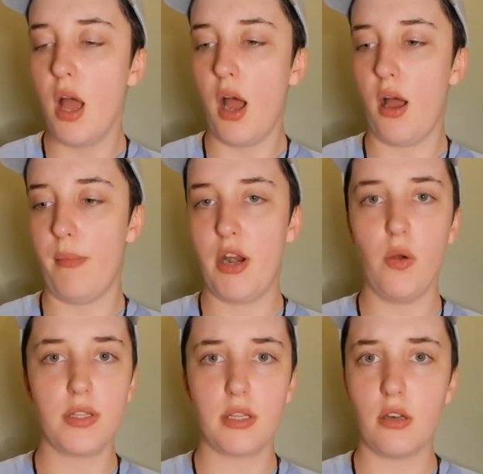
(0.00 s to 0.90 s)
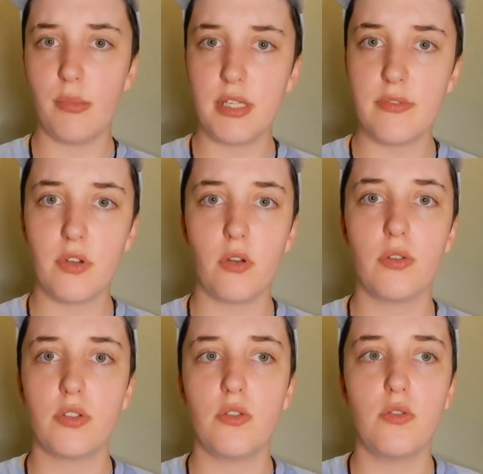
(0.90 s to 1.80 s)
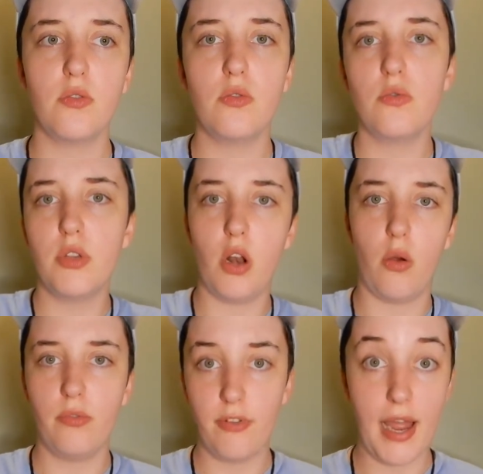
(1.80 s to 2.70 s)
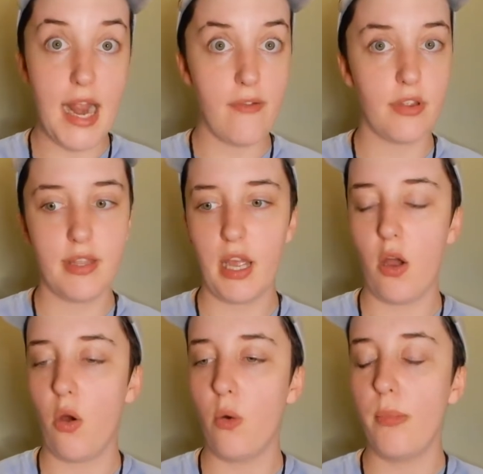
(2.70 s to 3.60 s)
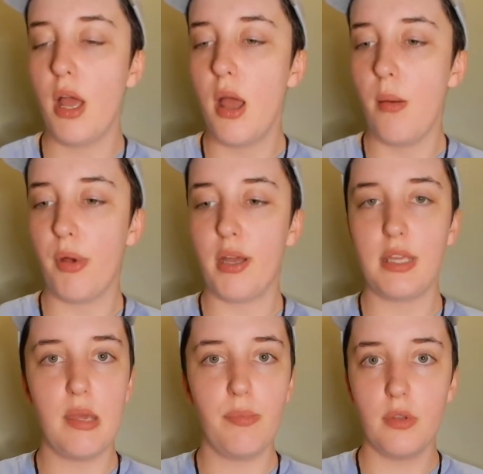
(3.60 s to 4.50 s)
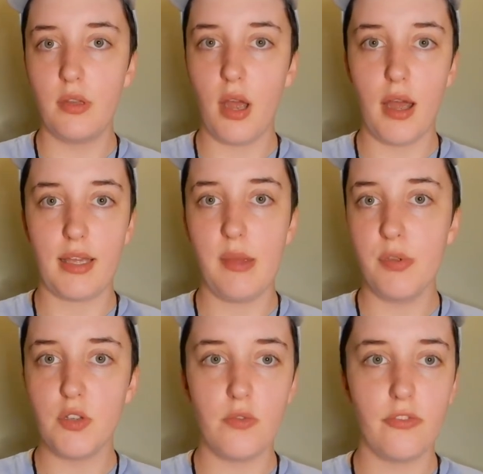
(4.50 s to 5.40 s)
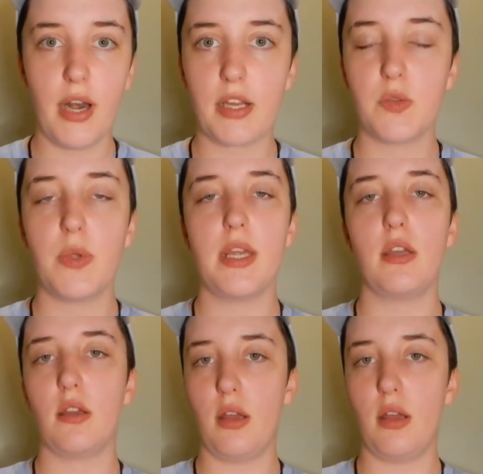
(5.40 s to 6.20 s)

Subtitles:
I know it's a little bit difficult to, find everything at home, but keep in tune for next week.